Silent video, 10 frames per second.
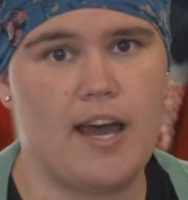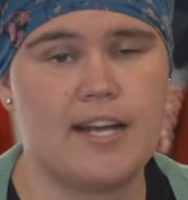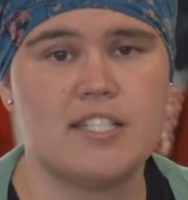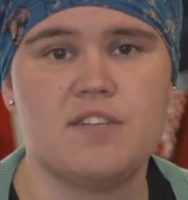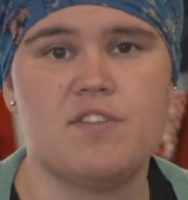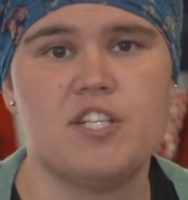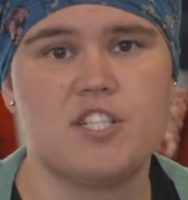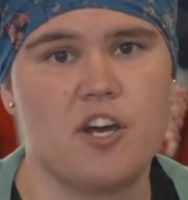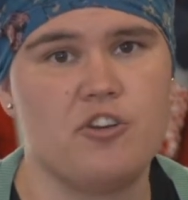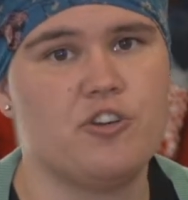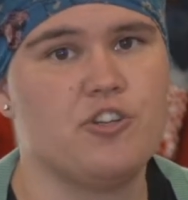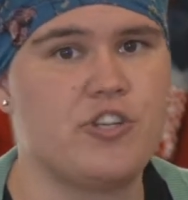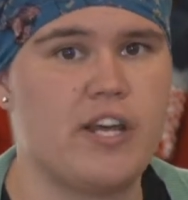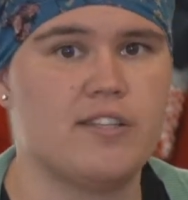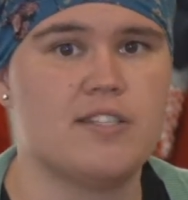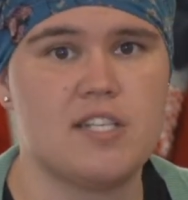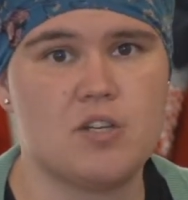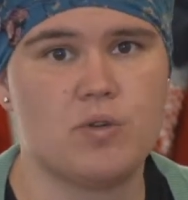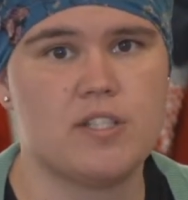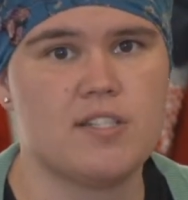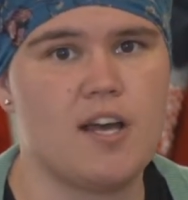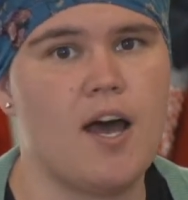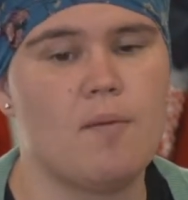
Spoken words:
activity to understand sequence.